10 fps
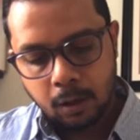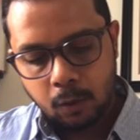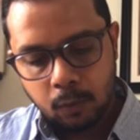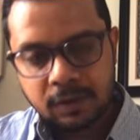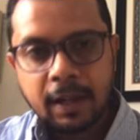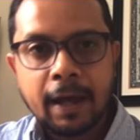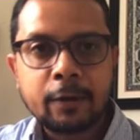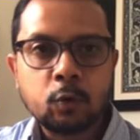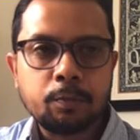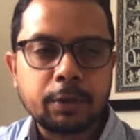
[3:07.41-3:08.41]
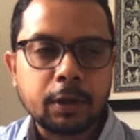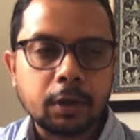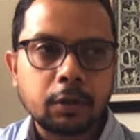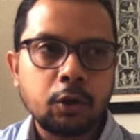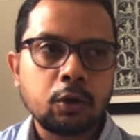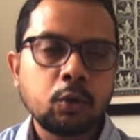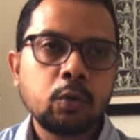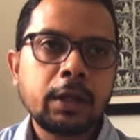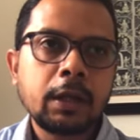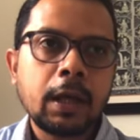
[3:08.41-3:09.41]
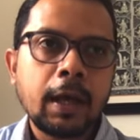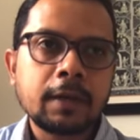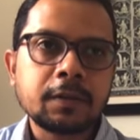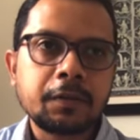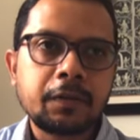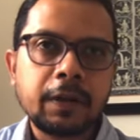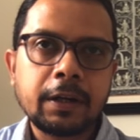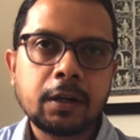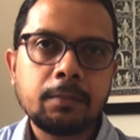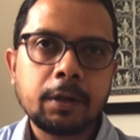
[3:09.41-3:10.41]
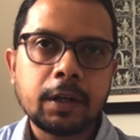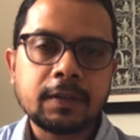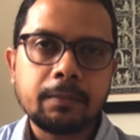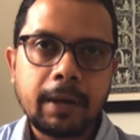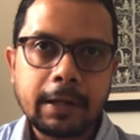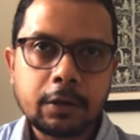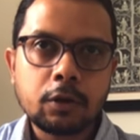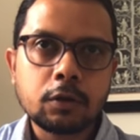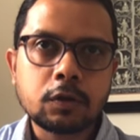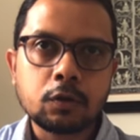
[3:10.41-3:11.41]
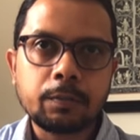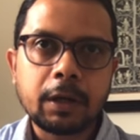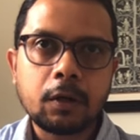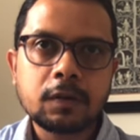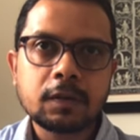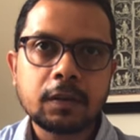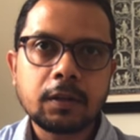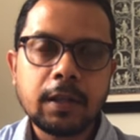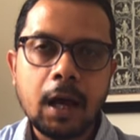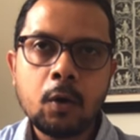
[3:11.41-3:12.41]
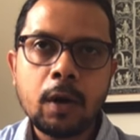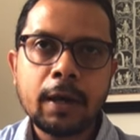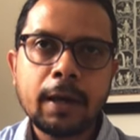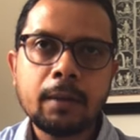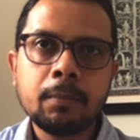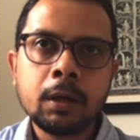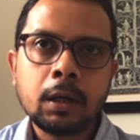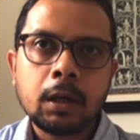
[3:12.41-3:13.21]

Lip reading: was an eye opener, not only as a trader, but as a mentor also, because now I am